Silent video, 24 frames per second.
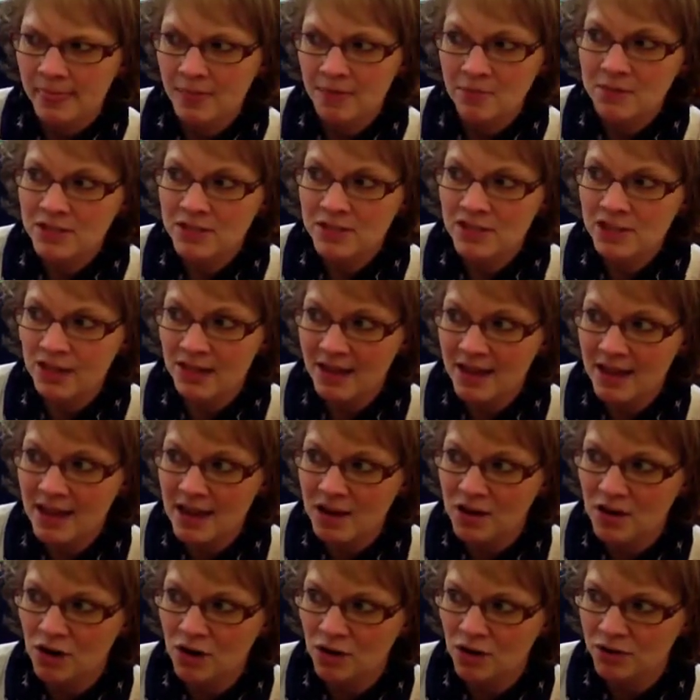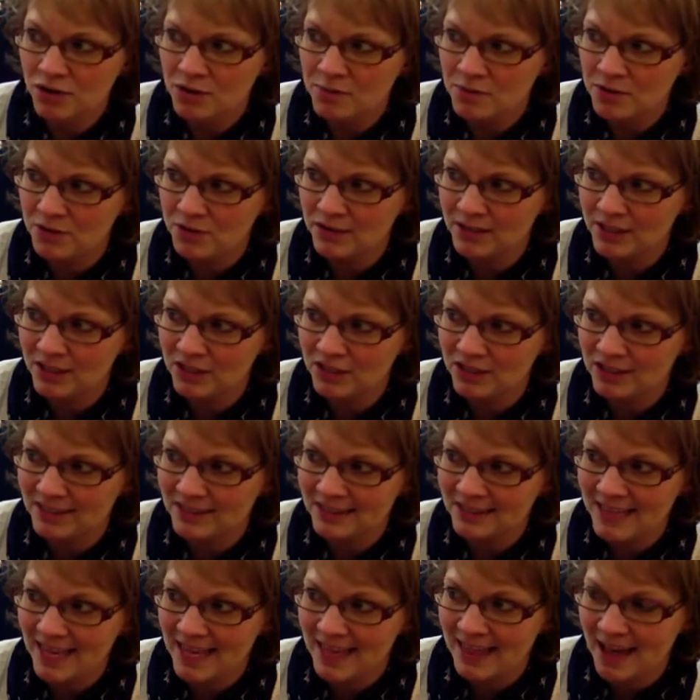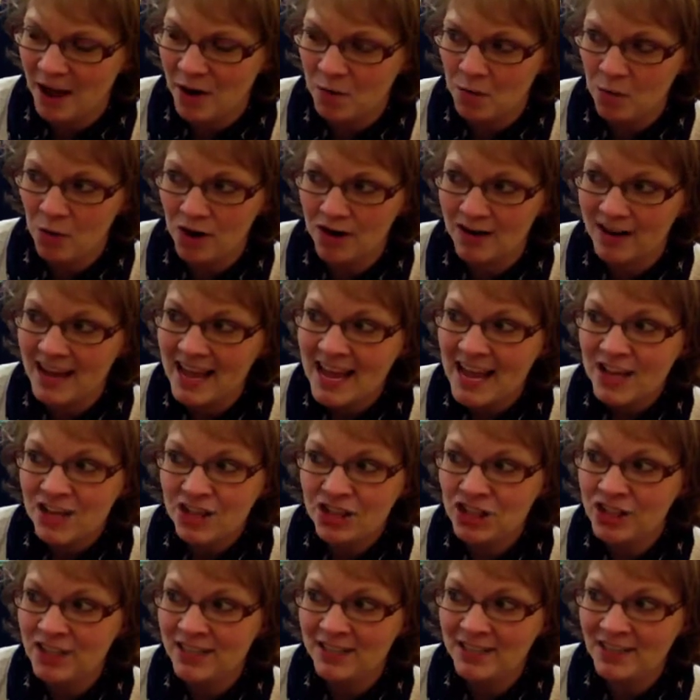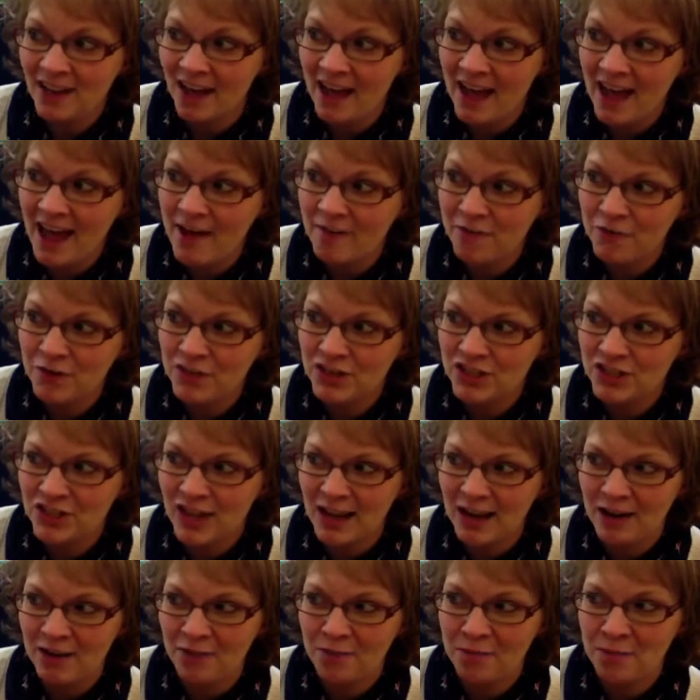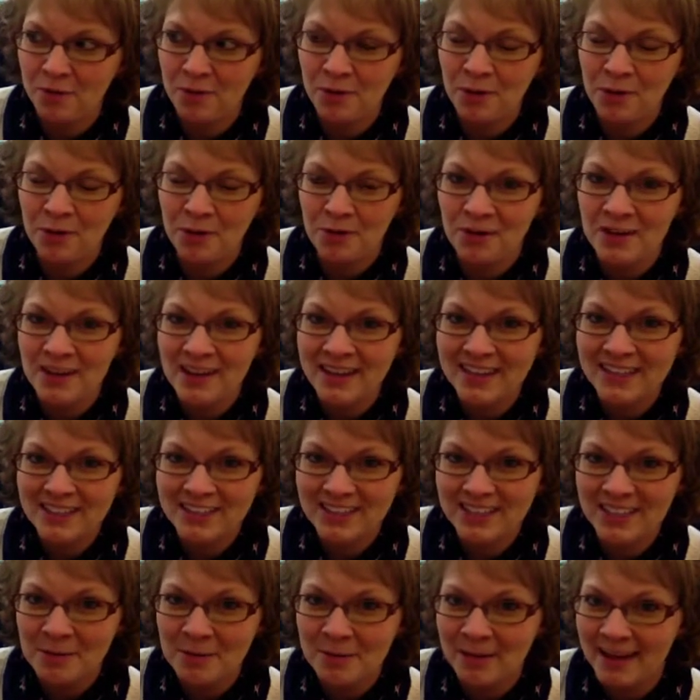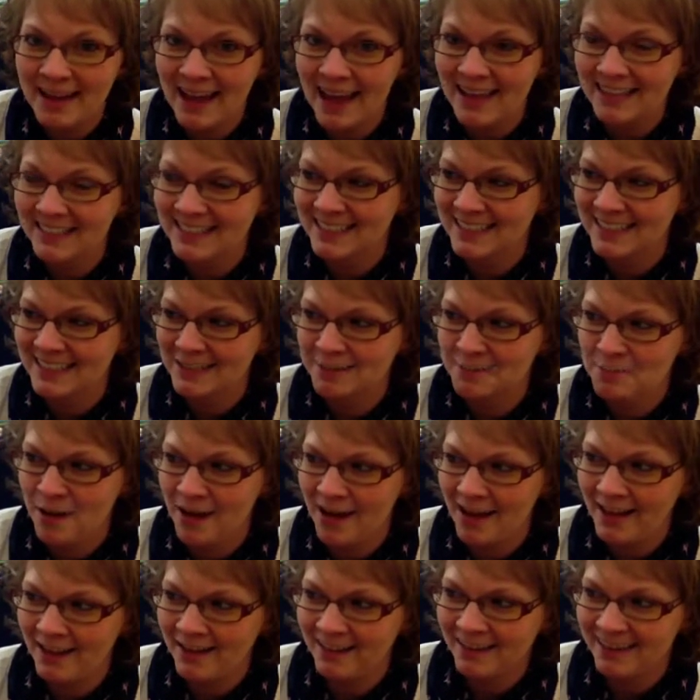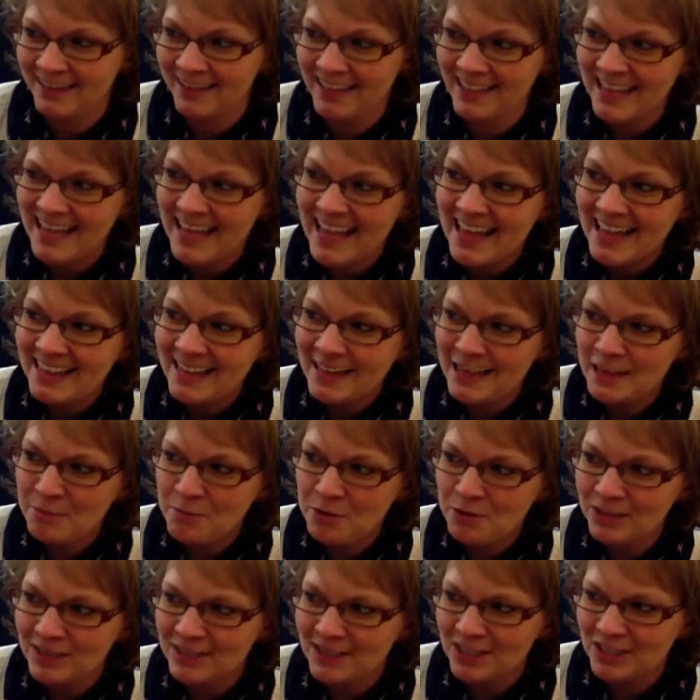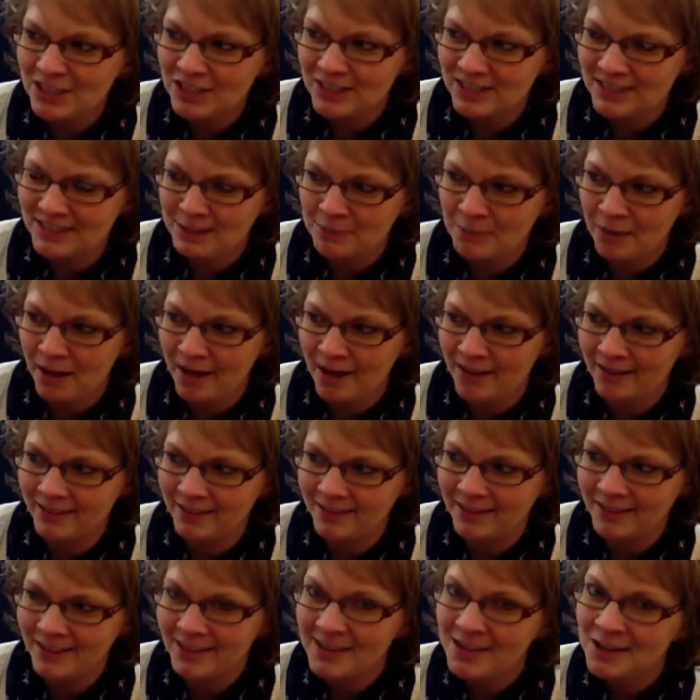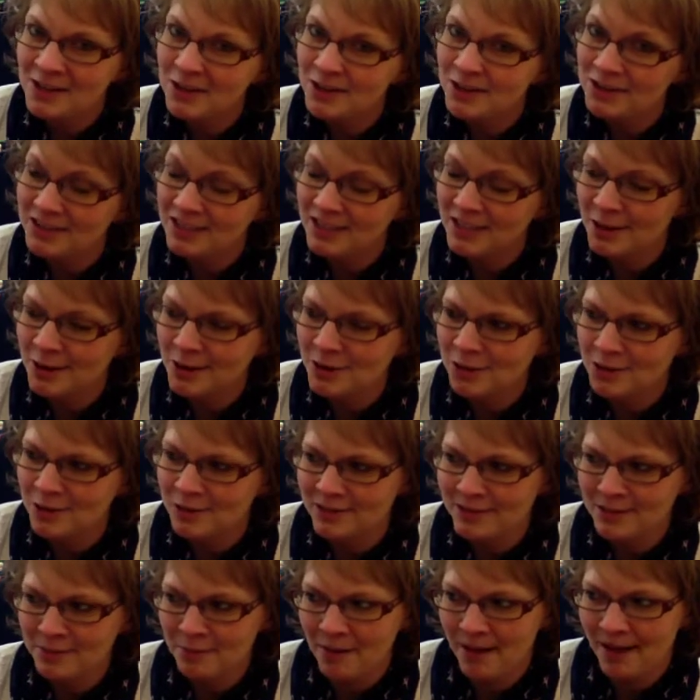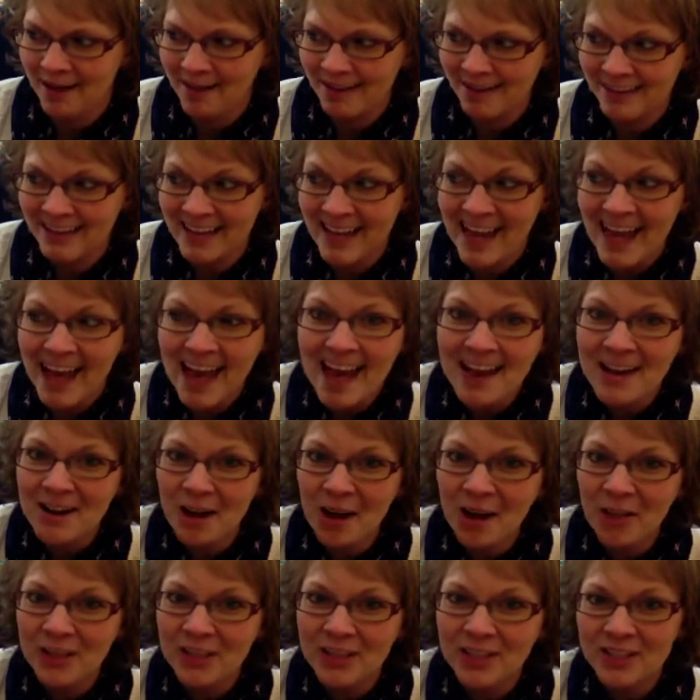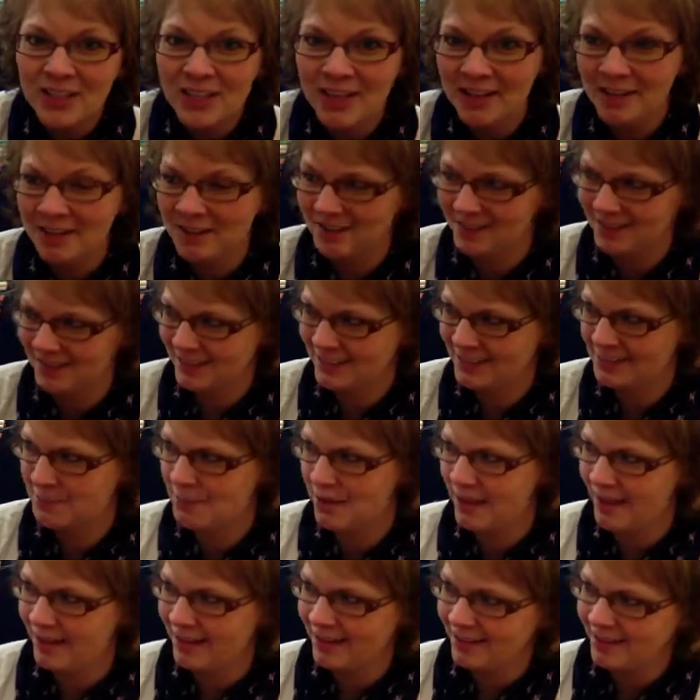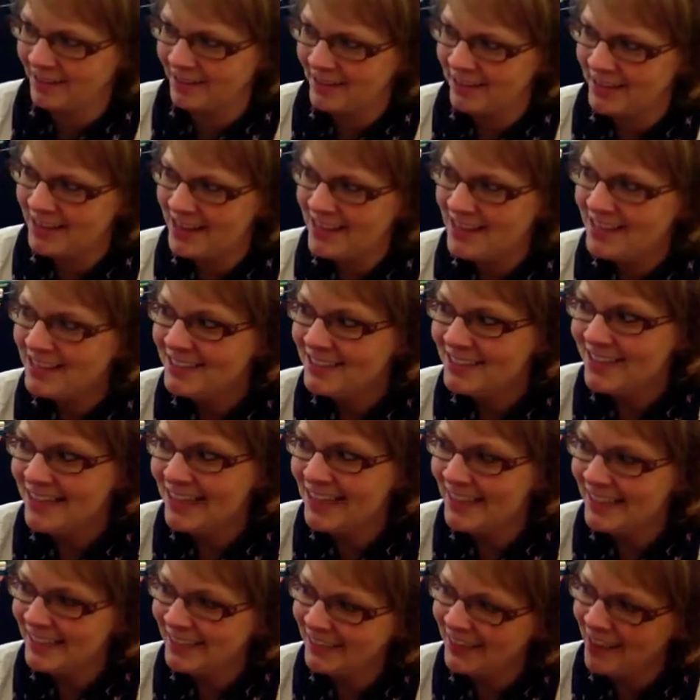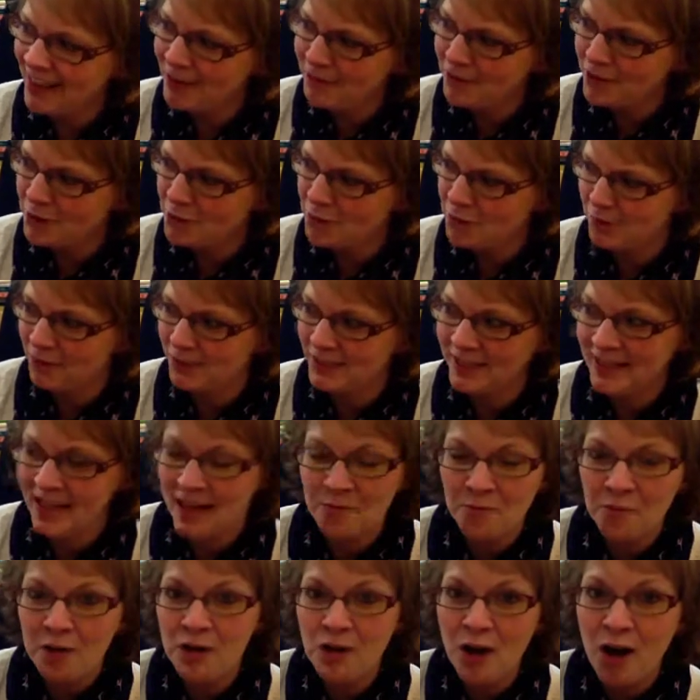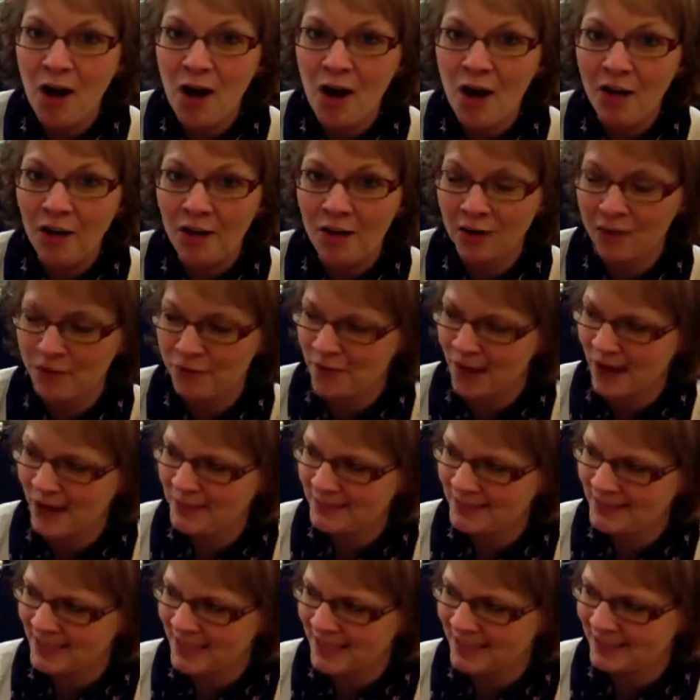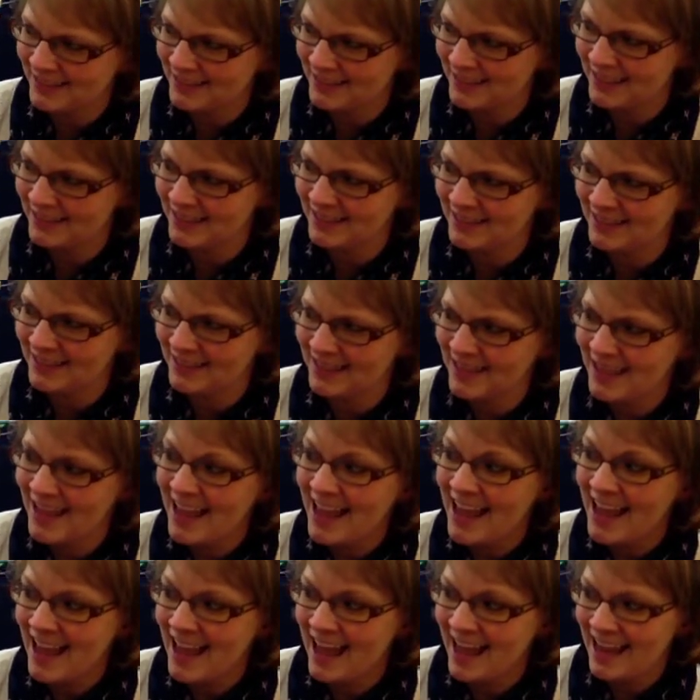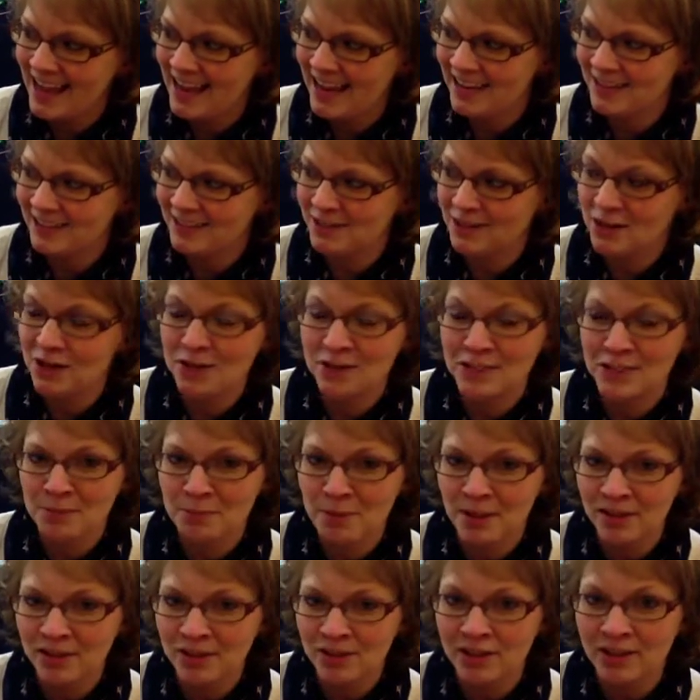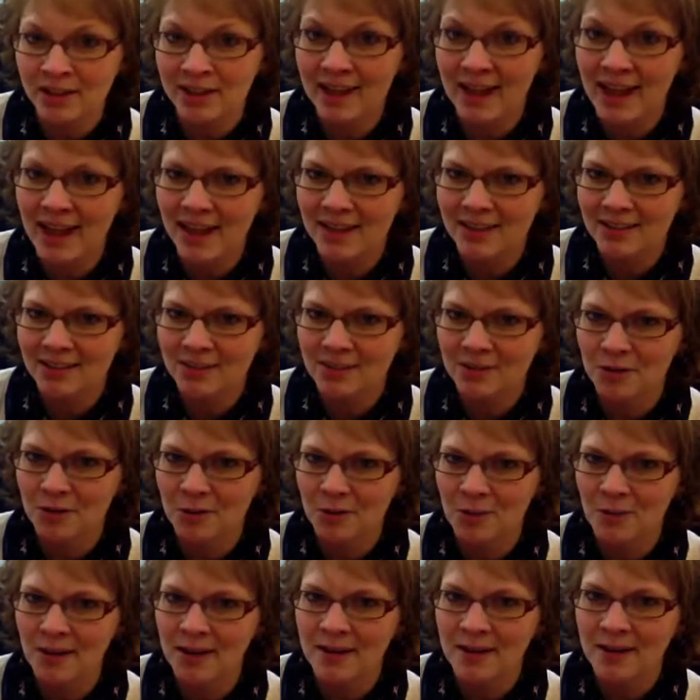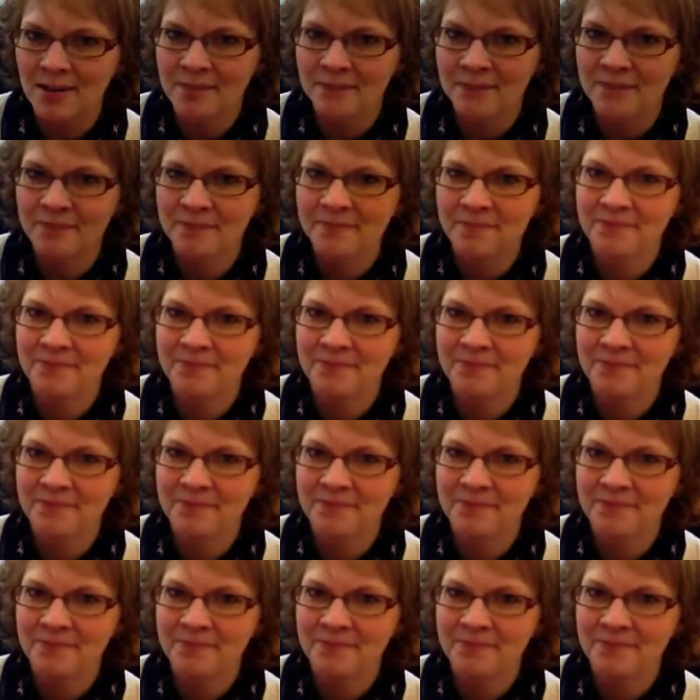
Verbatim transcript: When Jillian heard the musician say that word, she saw every shade of blue and she began to smile. Then the musician smiled, her teacher smiled, and all the children smiled. Jillian loved the world again with all her five senses and her special extra one.